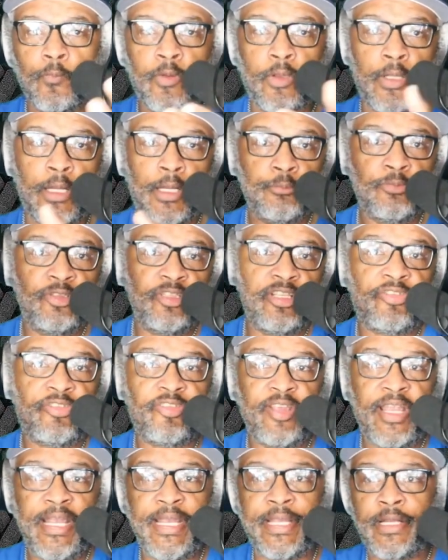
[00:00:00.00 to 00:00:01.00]
I'm just
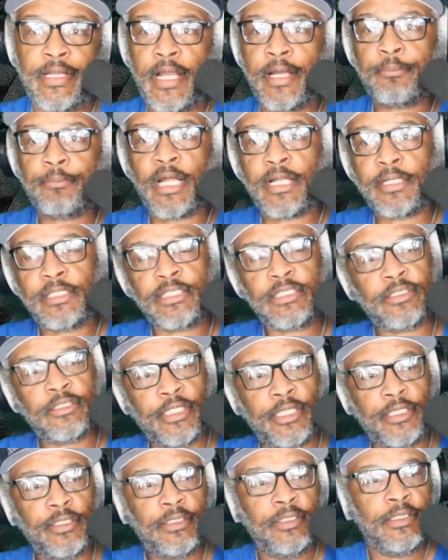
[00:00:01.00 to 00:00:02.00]
saying.
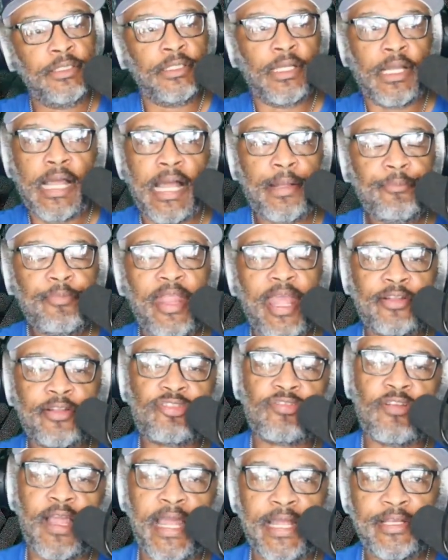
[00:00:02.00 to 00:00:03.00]
Look, I'm not
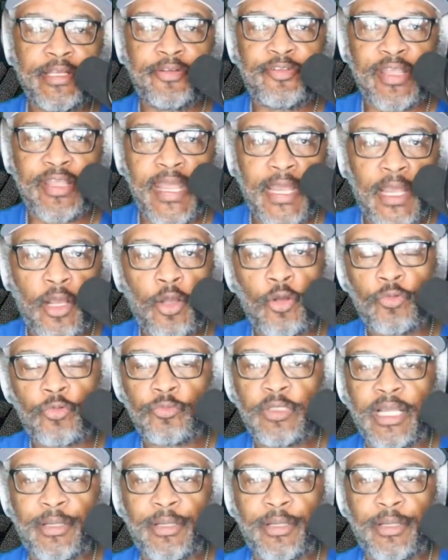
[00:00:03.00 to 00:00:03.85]
trying to down